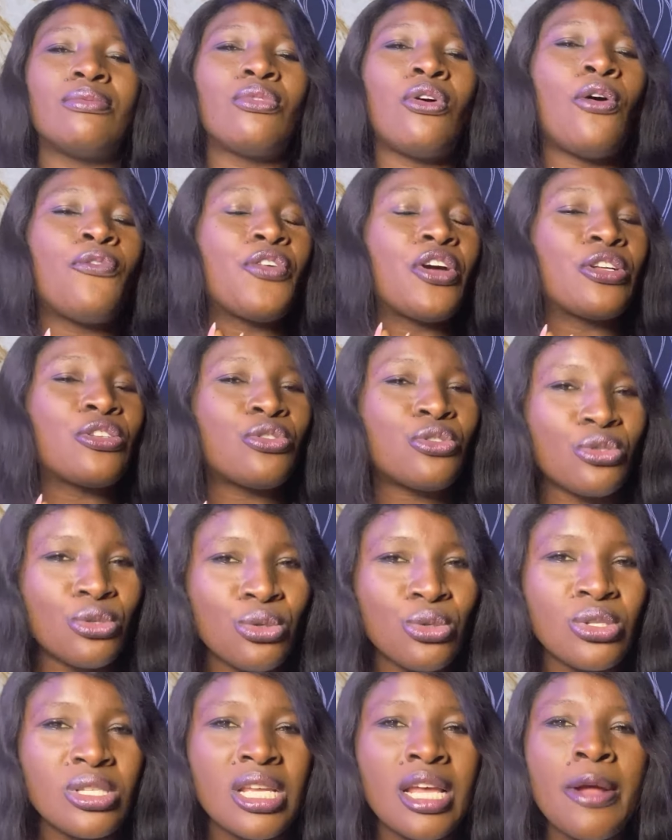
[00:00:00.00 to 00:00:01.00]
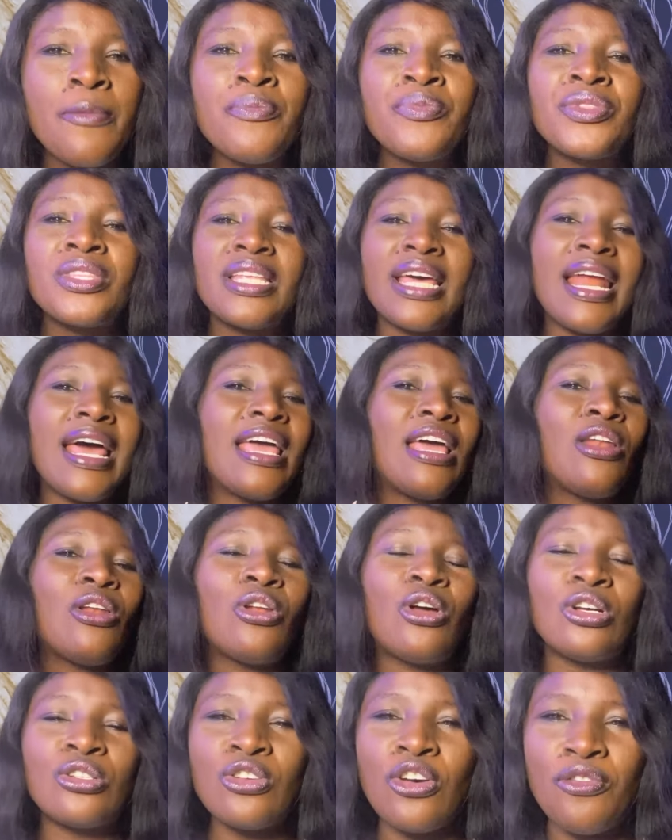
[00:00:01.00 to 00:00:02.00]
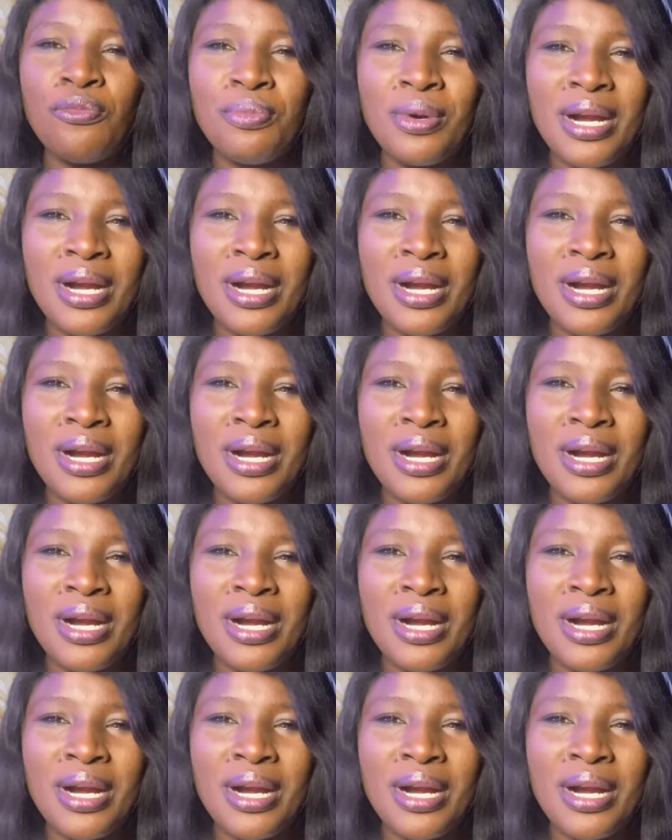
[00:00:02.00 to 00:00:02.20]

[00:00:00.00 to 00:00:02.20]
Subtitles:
Of a truth, there are a lot of